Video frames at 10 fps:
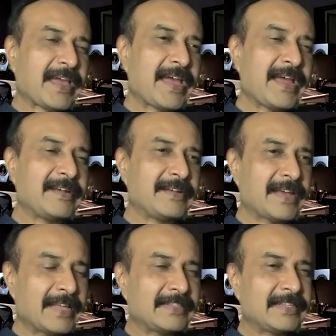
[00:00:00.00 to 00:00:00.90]
And
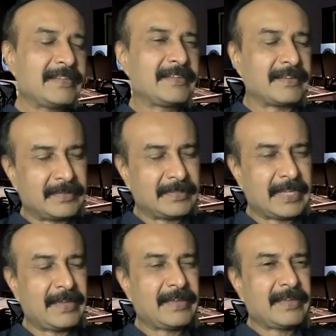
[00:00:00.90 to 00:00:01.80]
I think
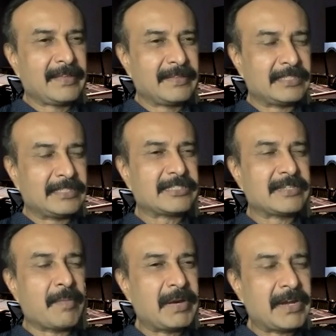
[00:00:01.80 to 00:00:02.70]
they just
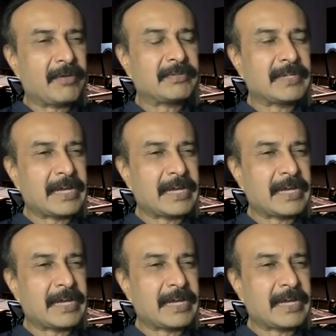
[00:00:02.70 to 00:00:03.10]
doubled down,